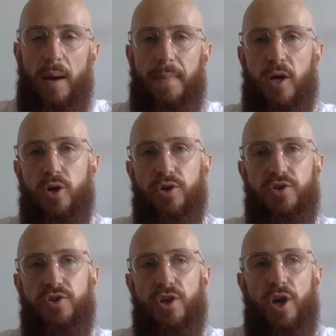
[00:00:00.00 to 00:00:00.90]

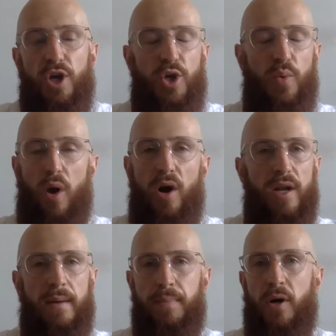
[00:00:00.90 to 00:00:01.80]
Because you
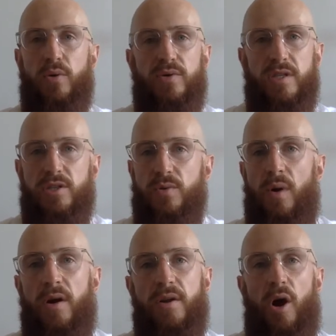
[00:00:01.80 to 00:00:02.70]
aren't imposing, you
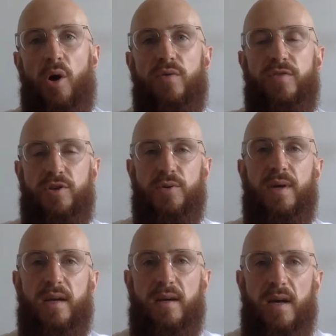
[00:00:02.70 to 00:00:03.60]
aren't
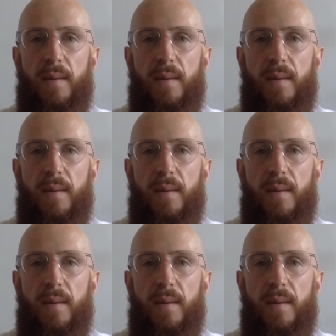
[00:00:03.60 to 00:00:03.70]
overdoing,